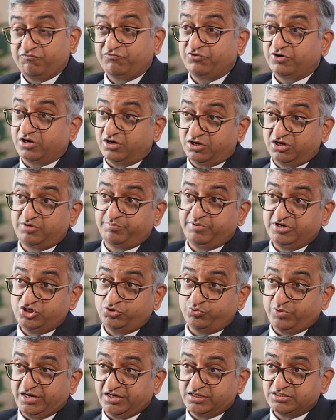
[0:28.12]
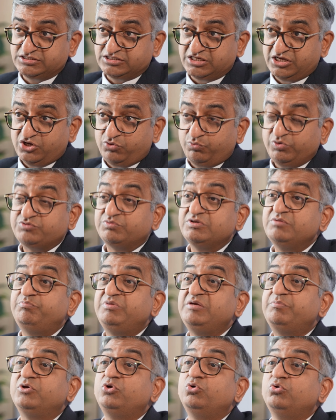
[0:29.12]
For urban dwellers, which means
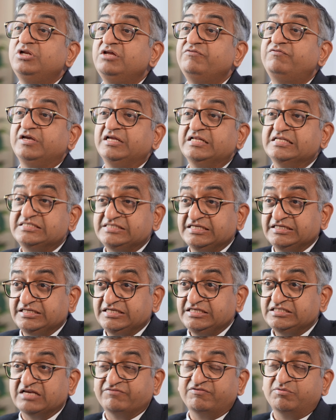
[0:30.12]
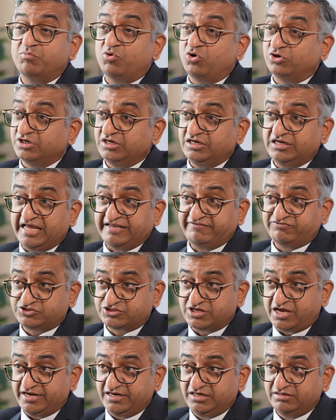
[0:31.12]
people who live in cities, have a modern
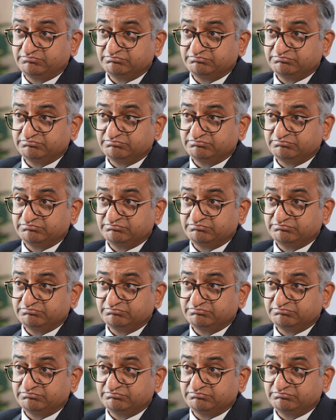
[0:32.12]
lifestyle,